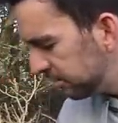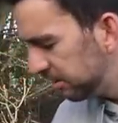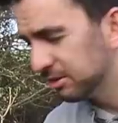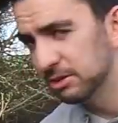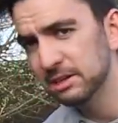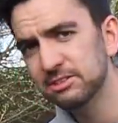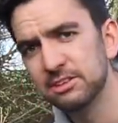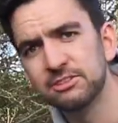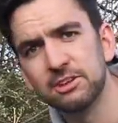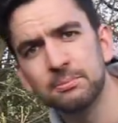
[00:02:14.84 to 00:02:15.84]
into the Lee
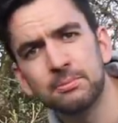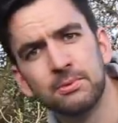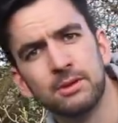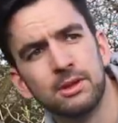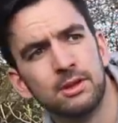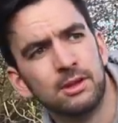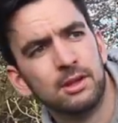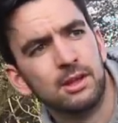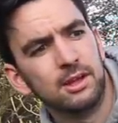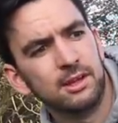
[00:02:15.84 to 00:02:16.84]
system
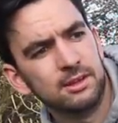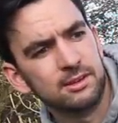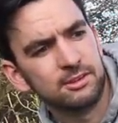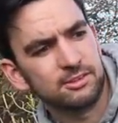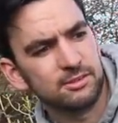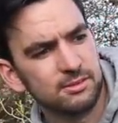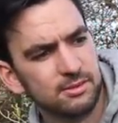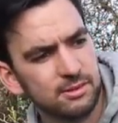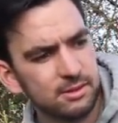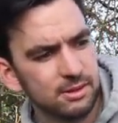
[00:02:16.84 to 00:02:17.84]
and
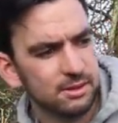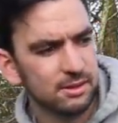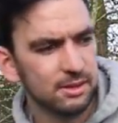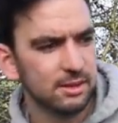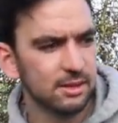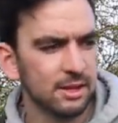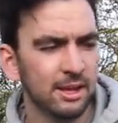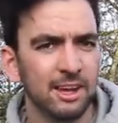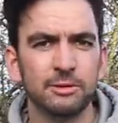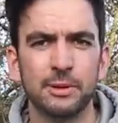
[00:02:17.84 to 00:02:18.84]

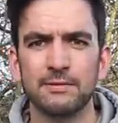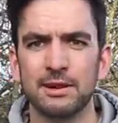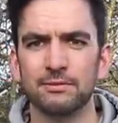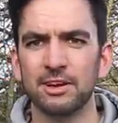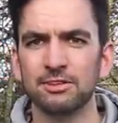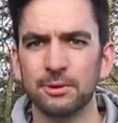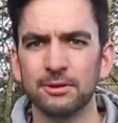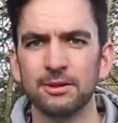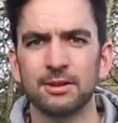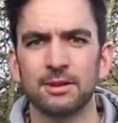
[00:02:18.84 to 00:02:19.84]
it is a bit of an
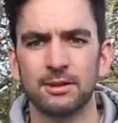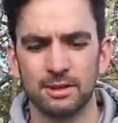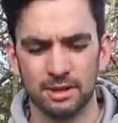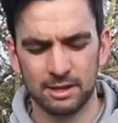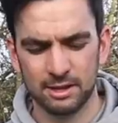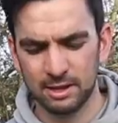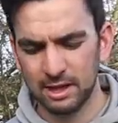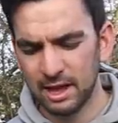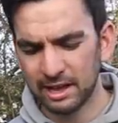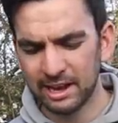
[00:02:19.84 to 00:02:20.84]
investment.
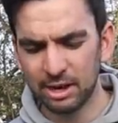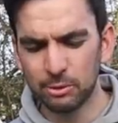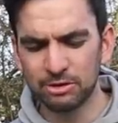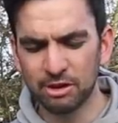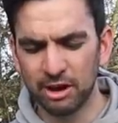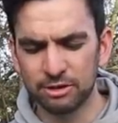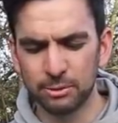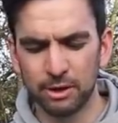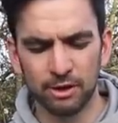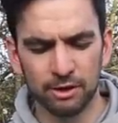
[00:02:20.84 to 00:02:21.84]
I kind of wish I got
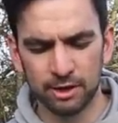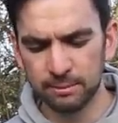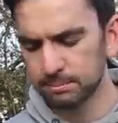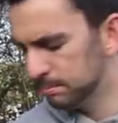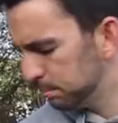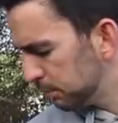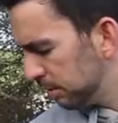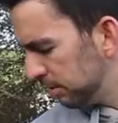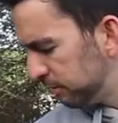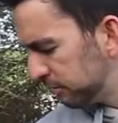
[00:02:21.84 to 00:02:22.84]
into it earlier
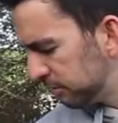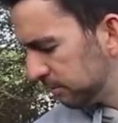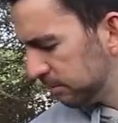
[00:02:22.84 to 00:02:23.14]
because